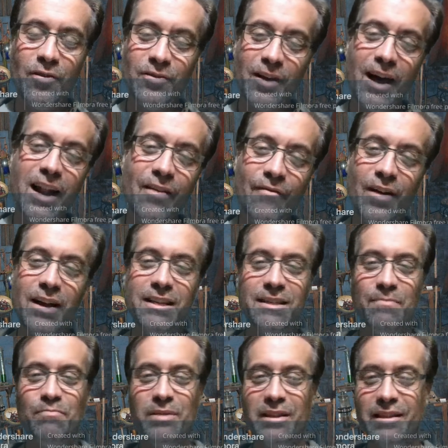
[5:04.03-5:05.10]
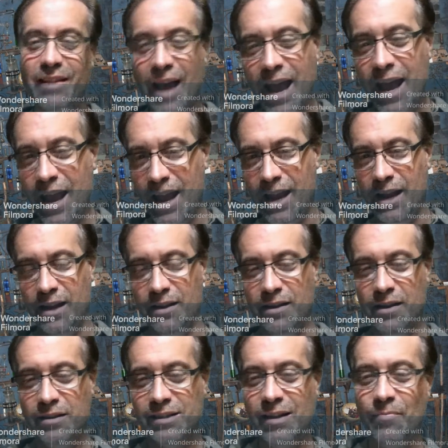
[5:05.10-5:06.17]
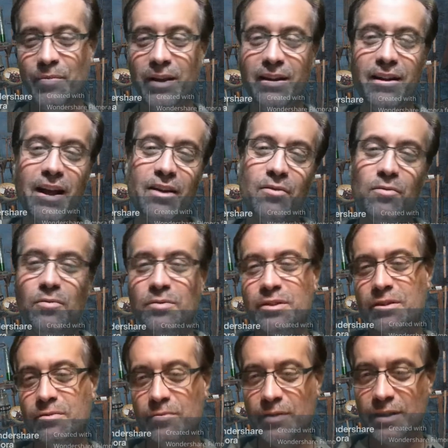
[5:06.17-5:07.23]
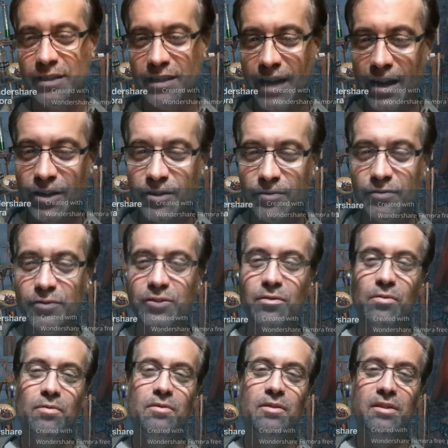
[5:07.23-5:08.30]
lot of us playing something like Old School Essentials or